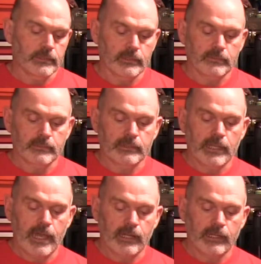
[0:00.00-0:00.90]
the
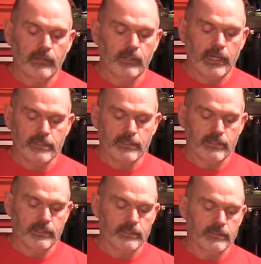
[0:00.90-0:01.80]
hat
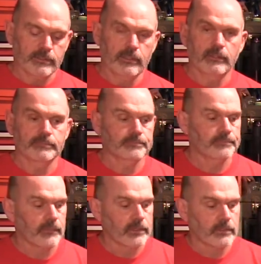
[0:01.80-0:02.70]
outlasted this, you know.
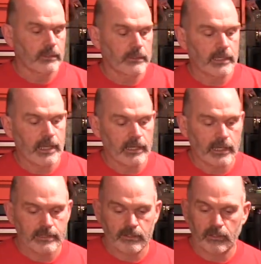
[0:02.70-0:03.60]
So anyway, the hat
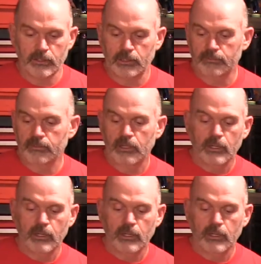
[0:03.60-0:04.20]
lasted long enough.